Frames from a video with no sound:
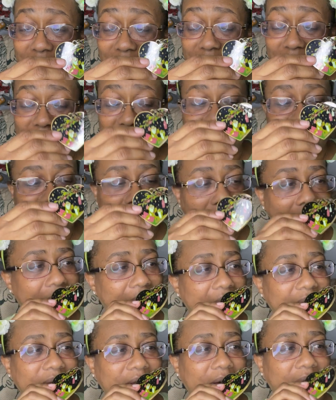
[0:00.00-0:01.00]
things, and
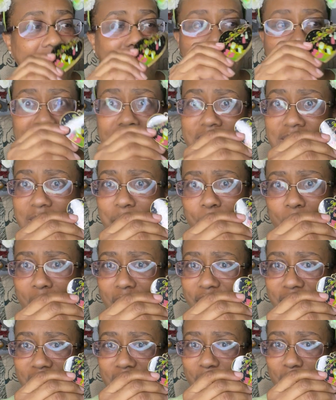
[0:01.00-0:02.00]
I thought, this is
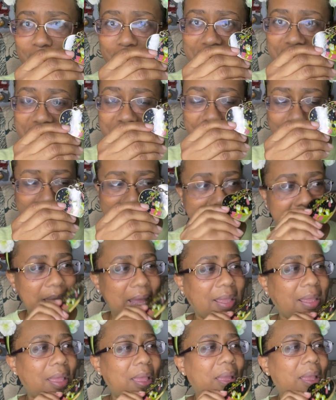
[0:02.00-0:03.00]
perfect on this
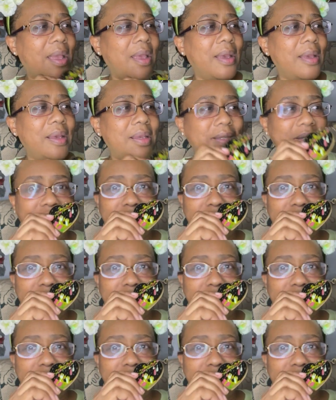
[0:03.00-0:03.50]
bag. It's a